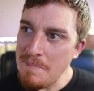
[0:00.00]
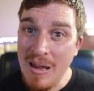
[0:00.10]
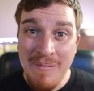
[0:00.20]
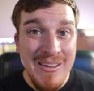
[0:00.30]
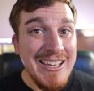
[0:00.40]

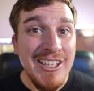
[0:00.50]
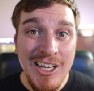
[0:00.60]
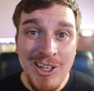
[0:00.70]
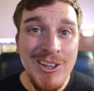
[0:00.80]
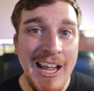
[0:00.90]
maybe a
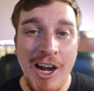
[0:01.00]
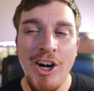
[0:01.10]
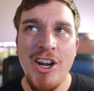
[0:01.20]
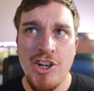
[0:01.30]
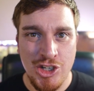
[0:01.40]
year
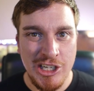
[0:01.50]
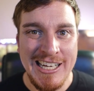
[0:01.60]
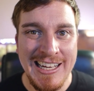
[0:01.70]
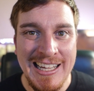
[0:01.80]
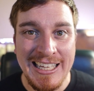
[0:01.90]
later,
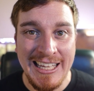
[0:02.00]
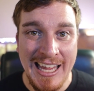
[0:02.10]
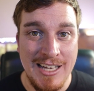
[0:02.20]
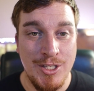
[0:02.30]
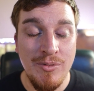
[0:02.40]
treat it again.